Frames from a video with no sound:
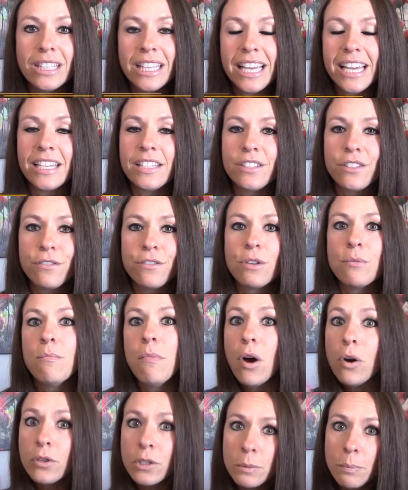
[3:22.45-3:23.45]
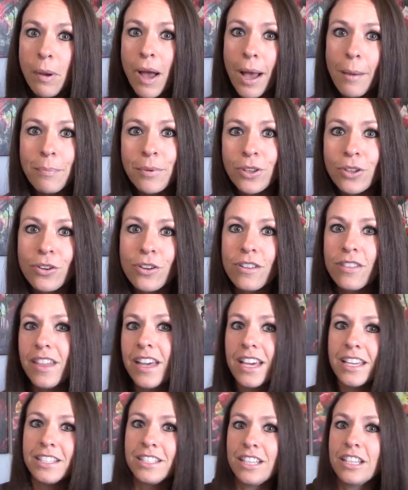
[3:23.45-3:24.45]
lists of the most popular
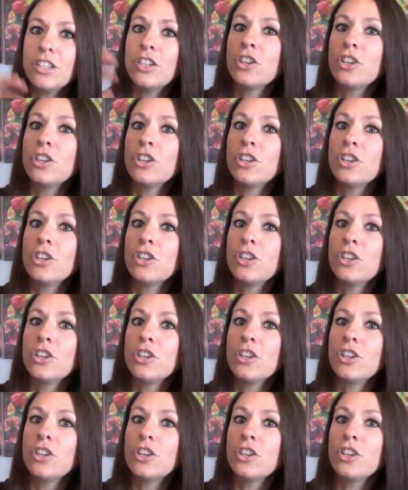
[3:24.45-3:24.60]
this and